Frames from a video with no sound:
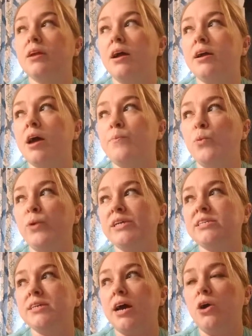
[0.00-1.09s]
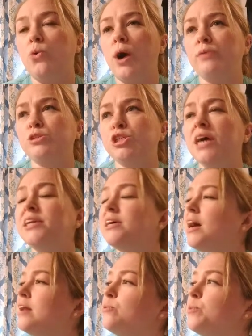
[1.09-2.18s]
a couple weeks ago, I was trying
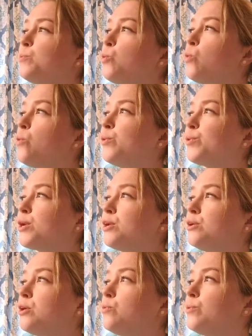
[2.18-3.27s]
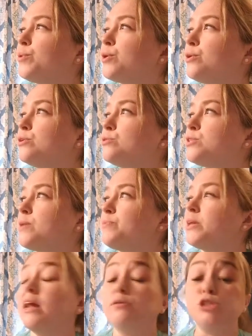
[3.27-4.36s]
to, I don't remember what we were going to do. We were going to do
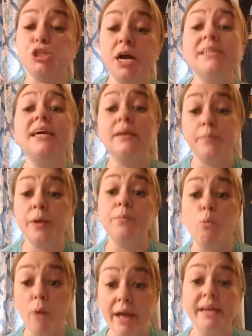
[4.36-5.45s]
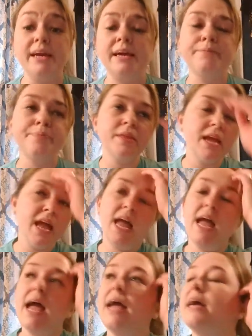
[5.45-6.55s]
something, and I was trying to keep him awake.
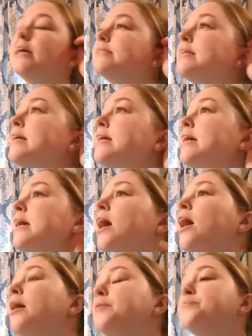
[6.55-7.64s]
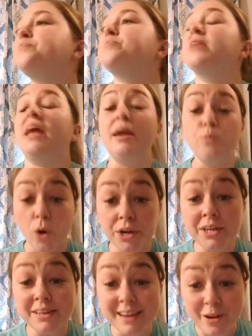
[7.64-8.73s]
And um, he
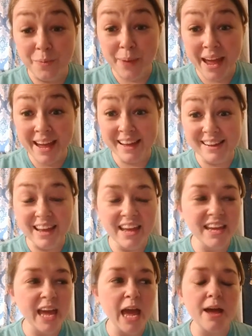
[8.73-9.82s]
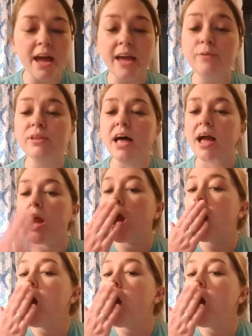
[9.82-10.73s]
wanted to go to bed. He kept, he would like